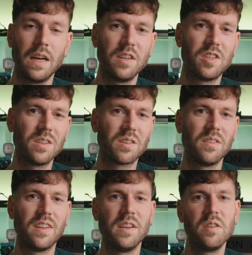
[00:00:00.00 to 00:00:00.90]
and it just
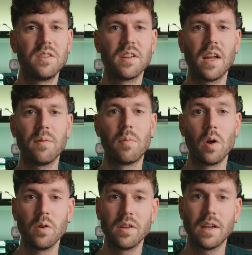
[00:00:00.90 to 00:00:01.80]
continues to get
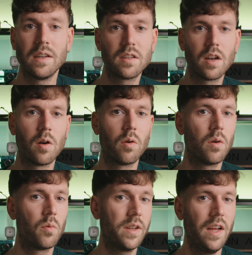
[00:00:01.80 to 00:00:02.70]
bloated and slower
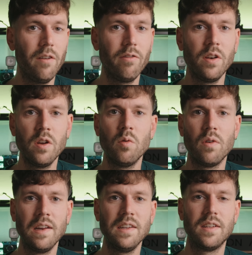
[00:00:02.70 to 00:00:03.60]
with every new
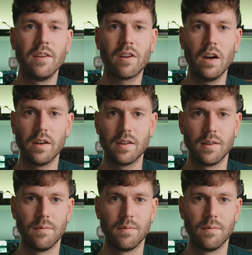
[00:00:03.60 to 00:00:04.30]
release they've got.